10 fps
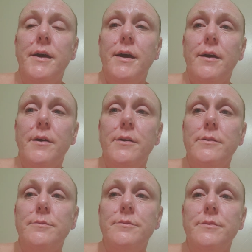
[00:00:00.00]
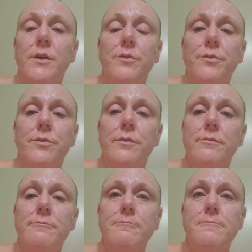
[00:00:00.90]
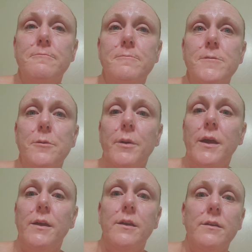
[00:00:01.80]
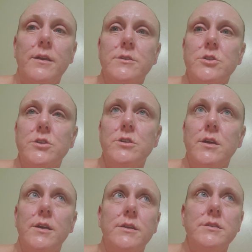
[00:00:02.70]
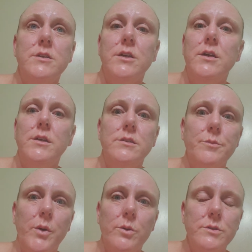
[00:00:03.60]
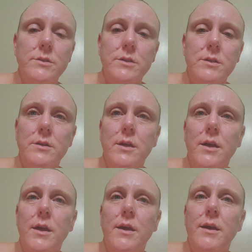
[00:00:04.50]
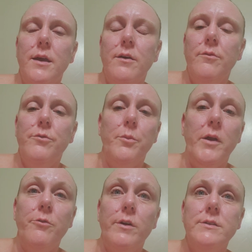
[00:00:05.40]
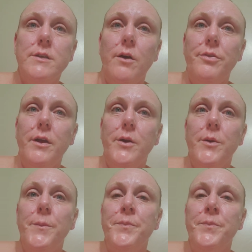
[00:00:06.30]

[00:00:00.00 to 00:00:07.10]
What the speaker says: If you paid attention, I guess, to his posts, for my friends out there.